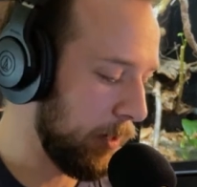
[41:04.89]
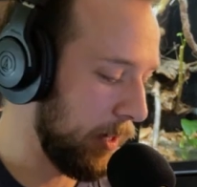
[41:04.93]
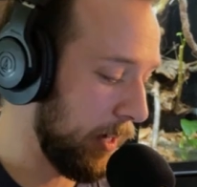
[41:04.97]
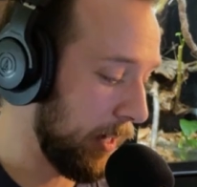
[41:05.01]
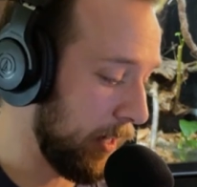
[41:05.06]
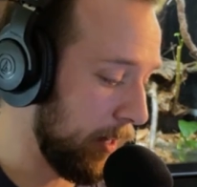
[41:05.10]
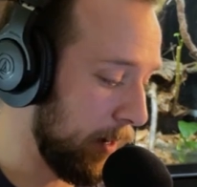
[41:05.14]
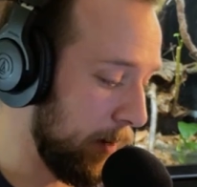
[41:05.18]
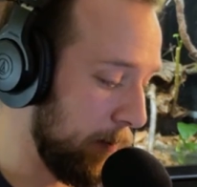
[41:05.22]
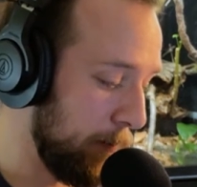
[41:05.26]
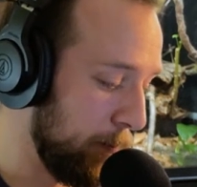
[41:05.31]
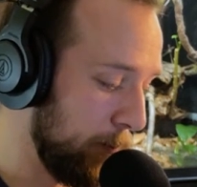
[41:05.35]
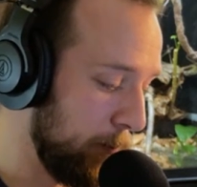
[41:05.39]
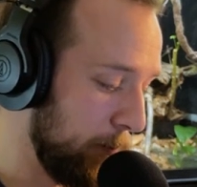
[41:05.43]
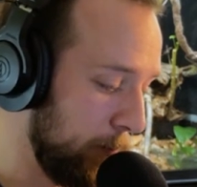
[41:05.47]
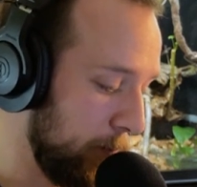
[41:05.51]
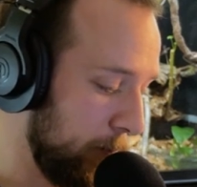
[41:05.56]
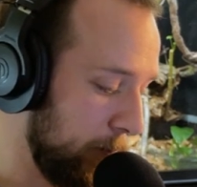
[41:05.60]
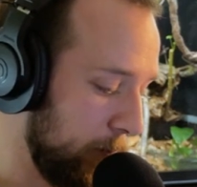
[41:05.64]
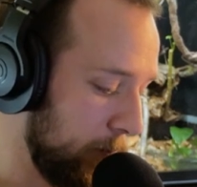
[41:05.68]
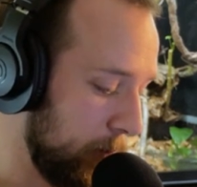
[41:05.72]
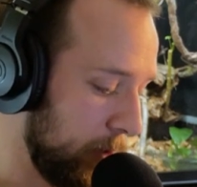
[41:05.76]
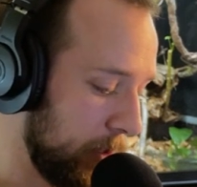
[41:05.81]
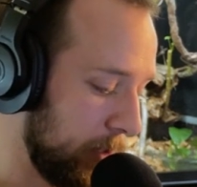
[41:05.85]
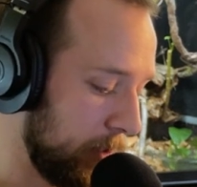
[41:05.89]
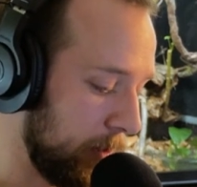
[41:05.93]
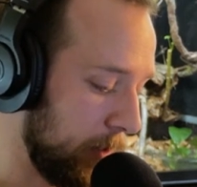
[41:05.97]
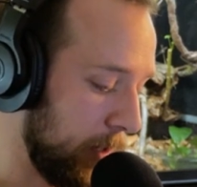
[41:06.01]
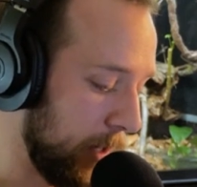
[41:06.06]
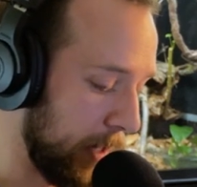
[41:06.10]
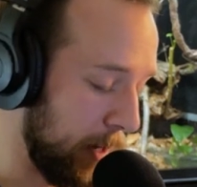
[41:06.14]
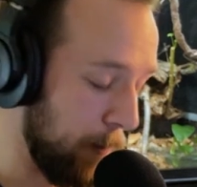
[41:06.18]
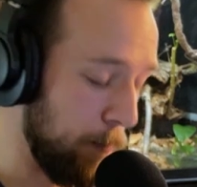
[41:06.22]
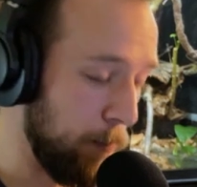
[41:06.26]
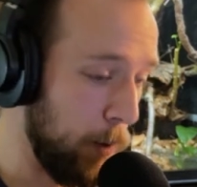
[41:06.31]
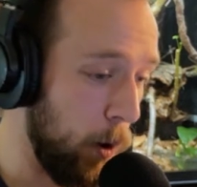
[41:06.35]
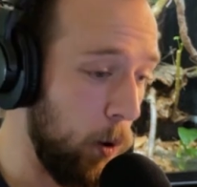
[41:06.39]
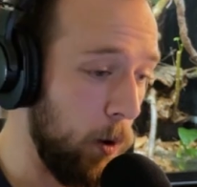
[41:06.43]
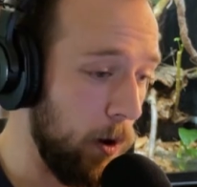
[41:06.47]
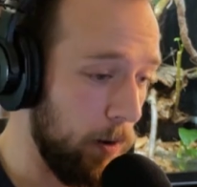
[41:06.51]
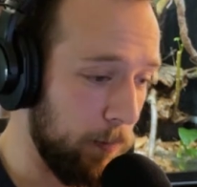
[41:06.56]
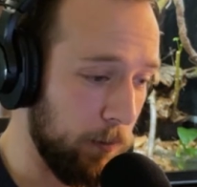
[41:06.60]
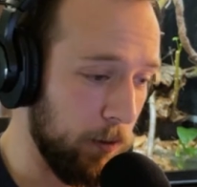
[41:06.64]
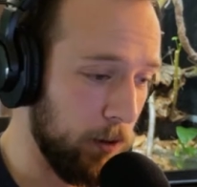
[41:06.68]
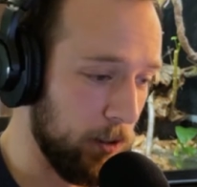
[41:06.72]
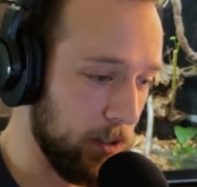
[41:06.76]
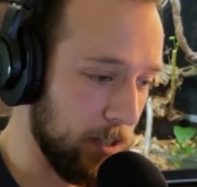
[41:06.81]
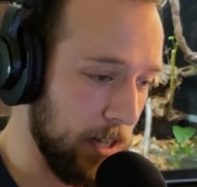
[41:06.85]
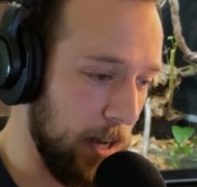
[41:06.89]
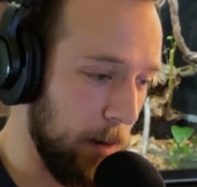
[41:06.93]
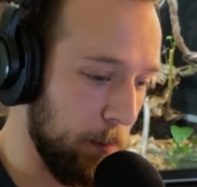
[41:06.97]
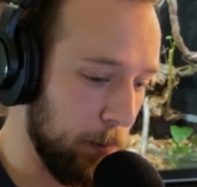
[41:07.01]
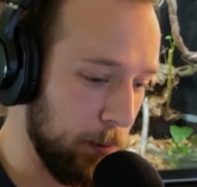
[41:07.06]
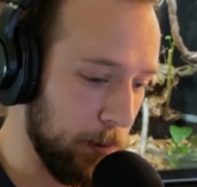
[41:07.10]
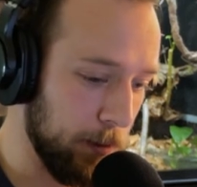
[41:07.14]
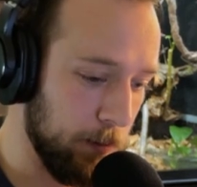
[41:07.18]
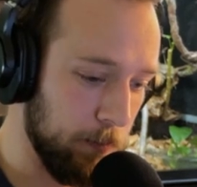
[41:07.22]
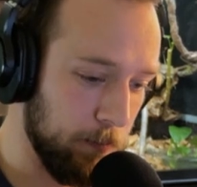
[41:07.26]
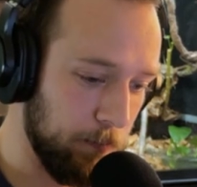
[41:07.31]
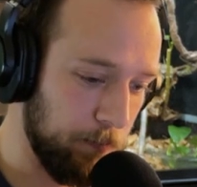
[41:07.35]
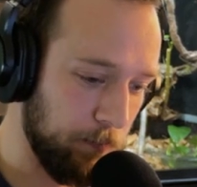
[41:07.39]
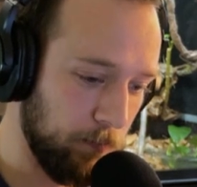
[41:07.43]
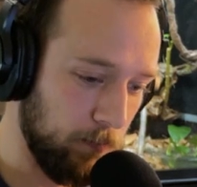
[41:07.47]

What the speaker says: like a boa, for example,